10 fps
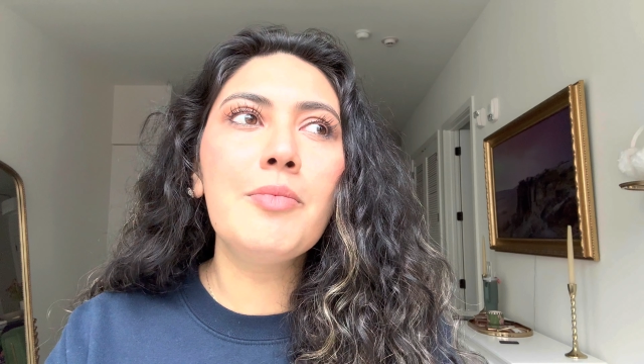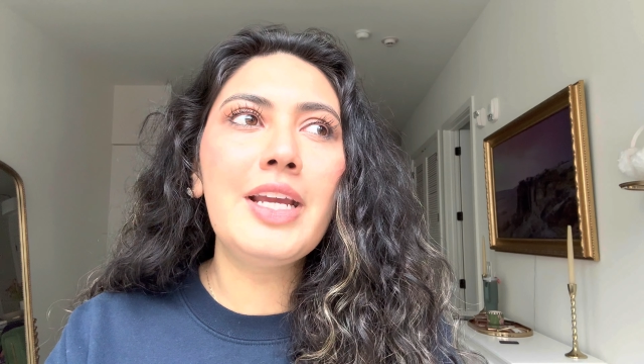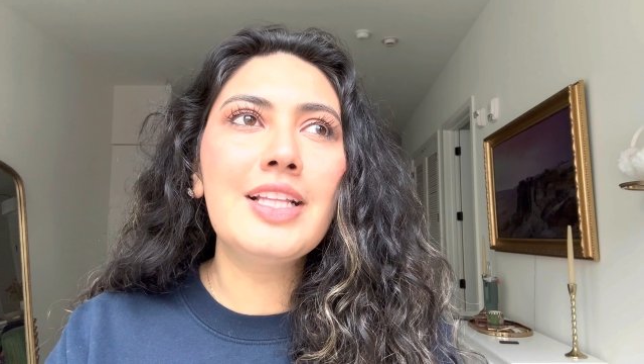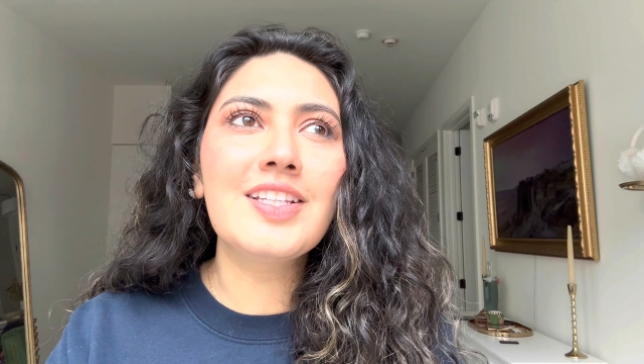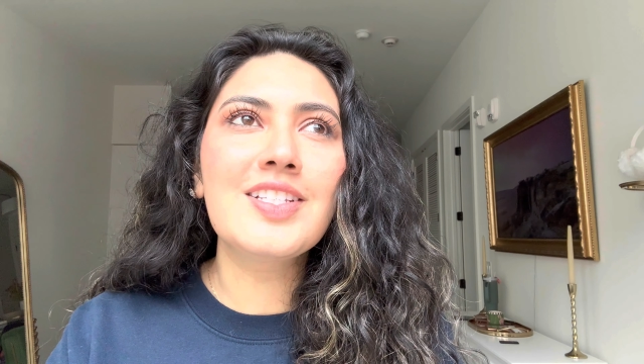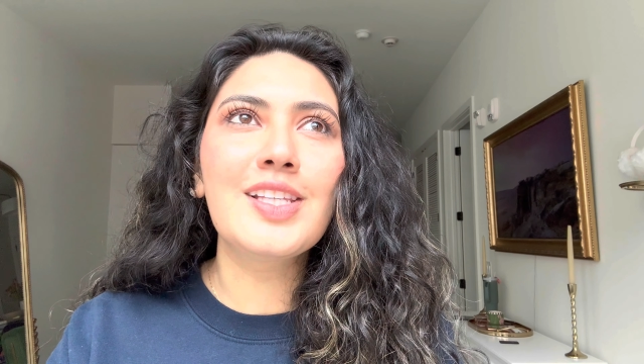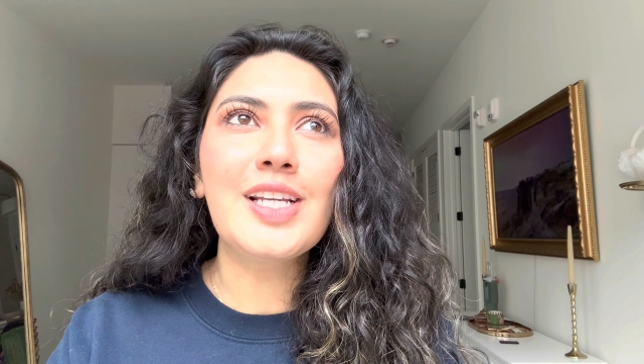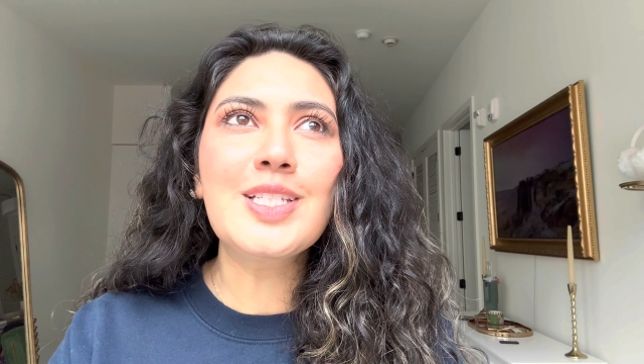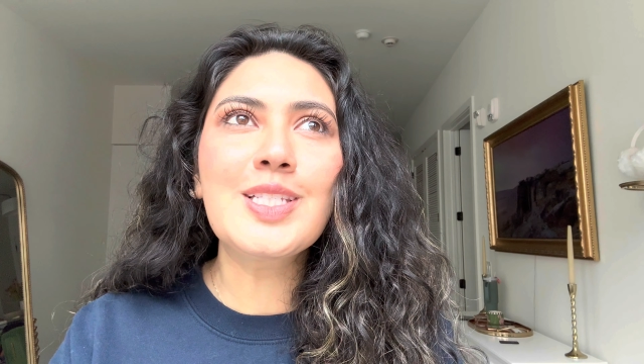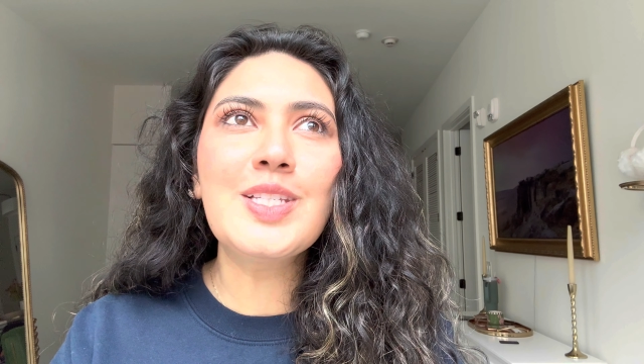make this
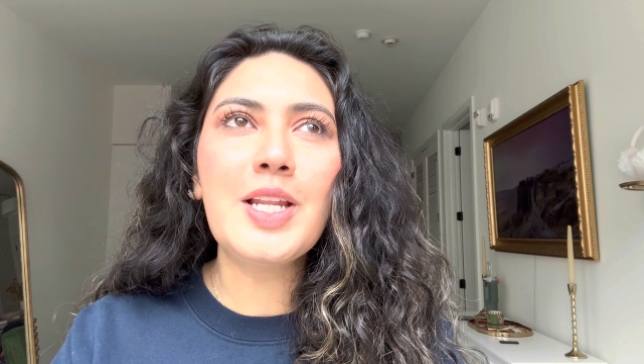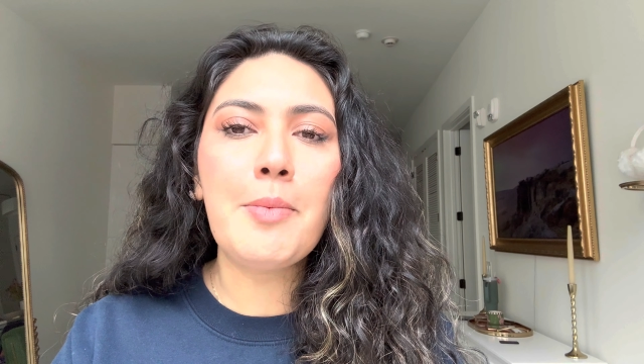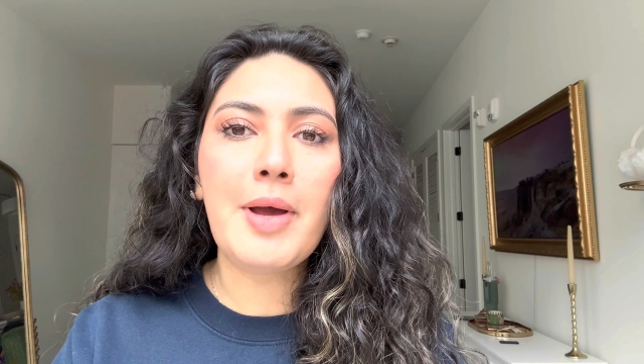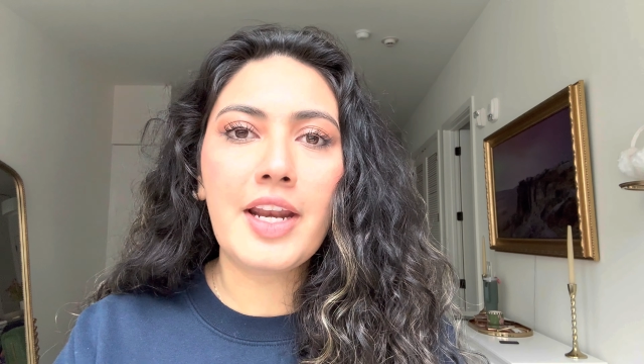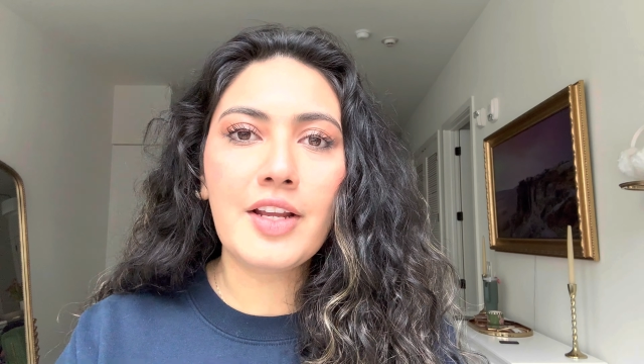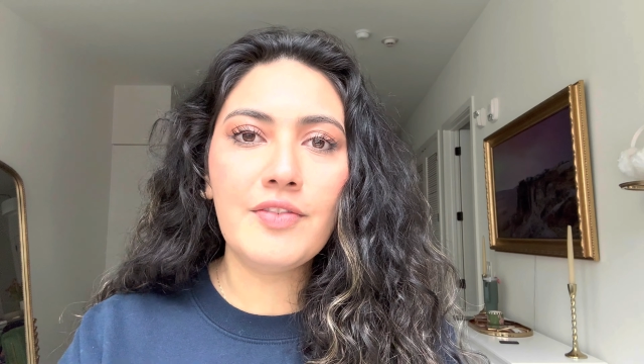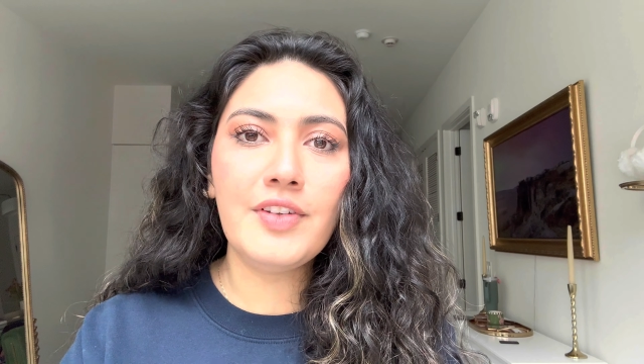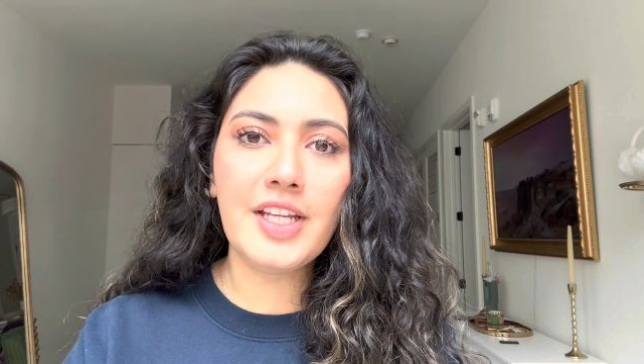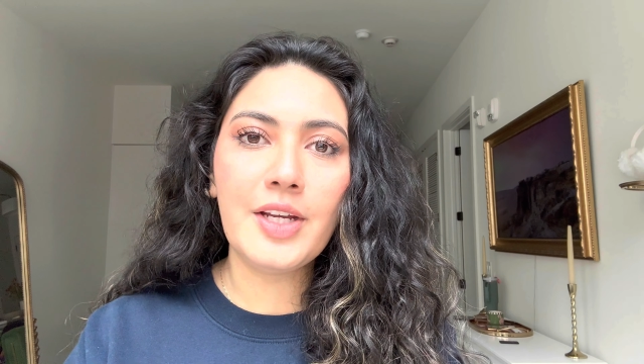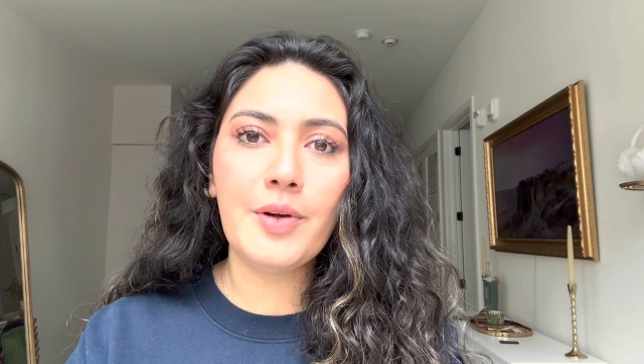like cinematic
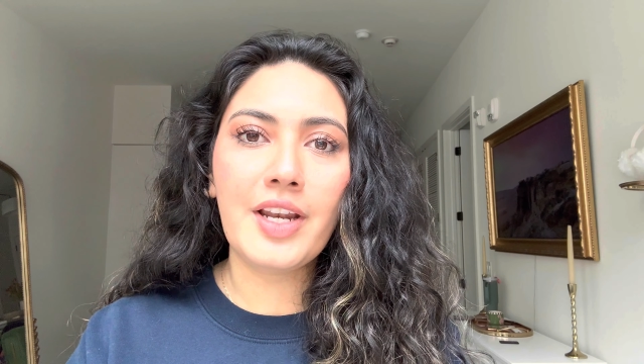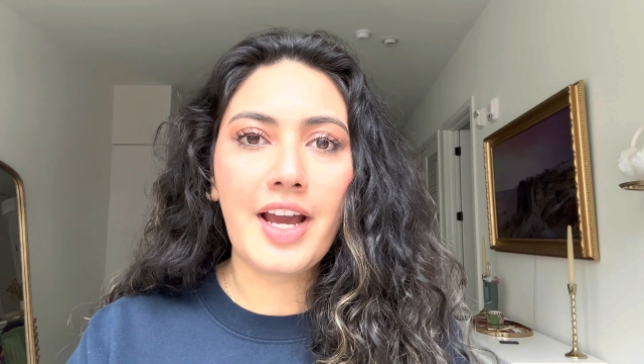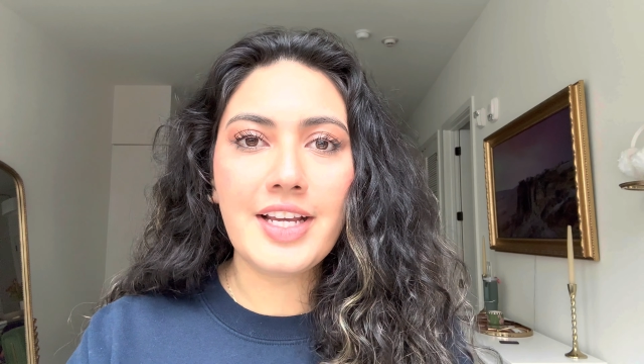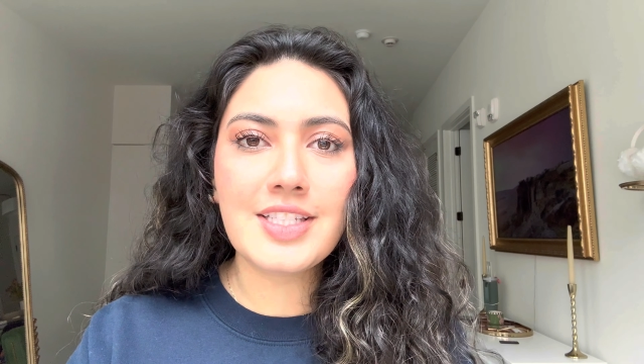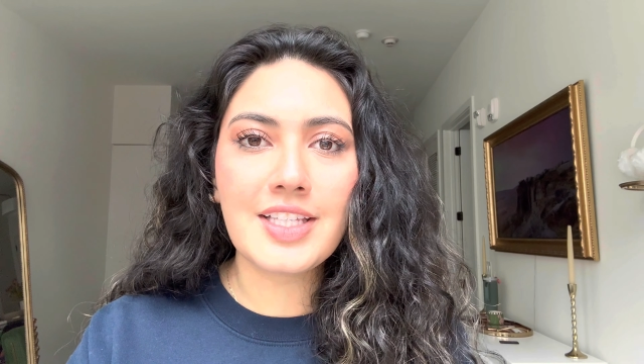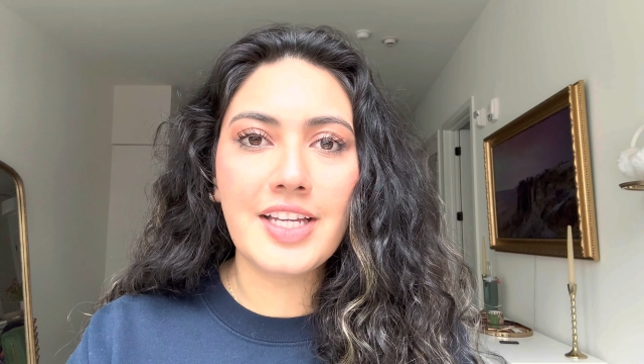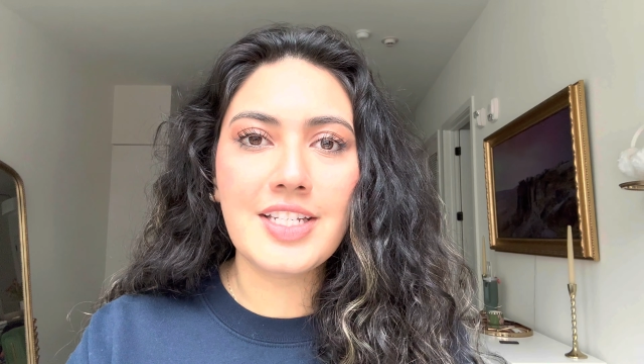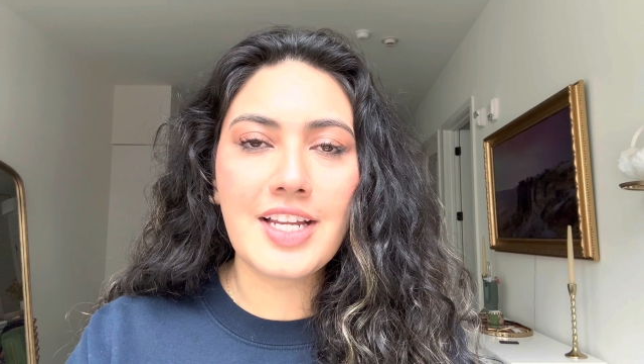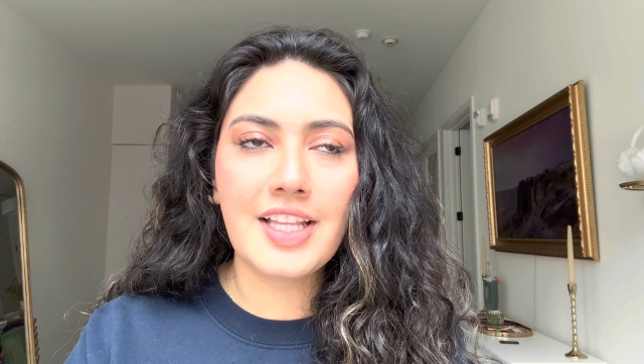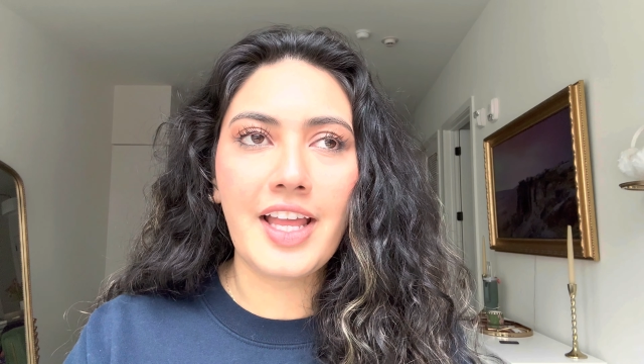video in
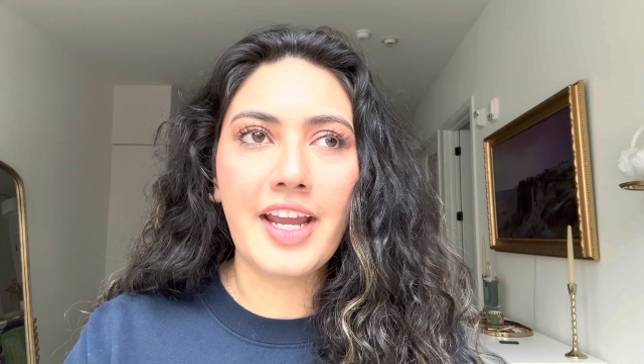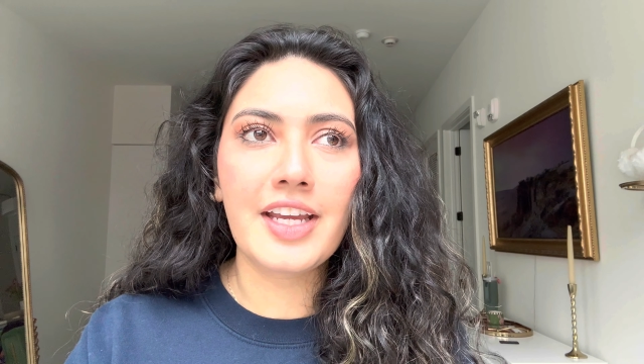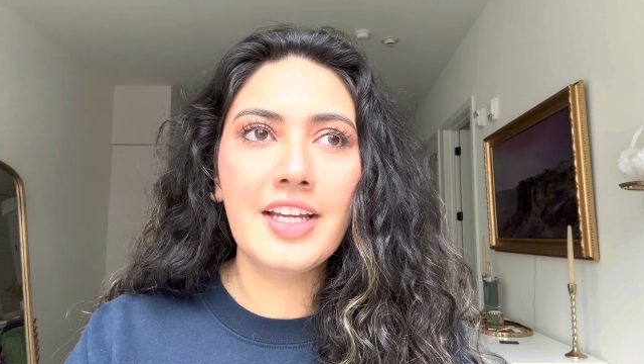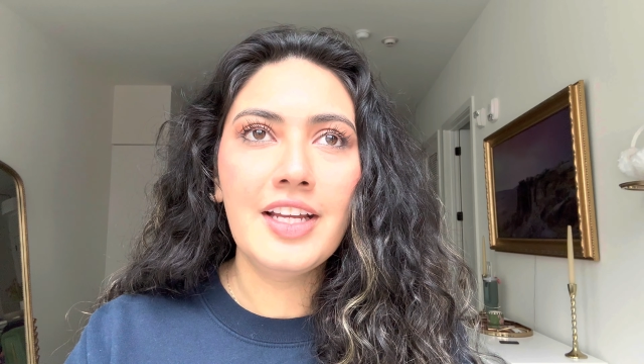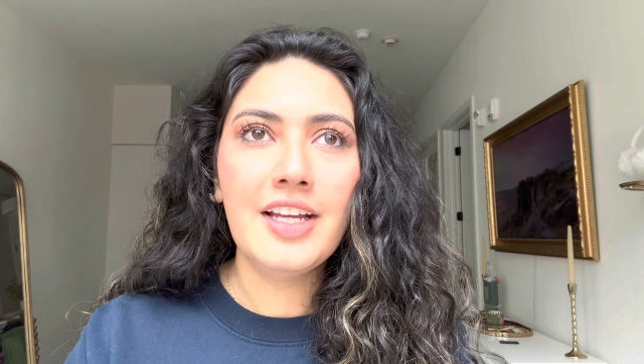Iceland, and like,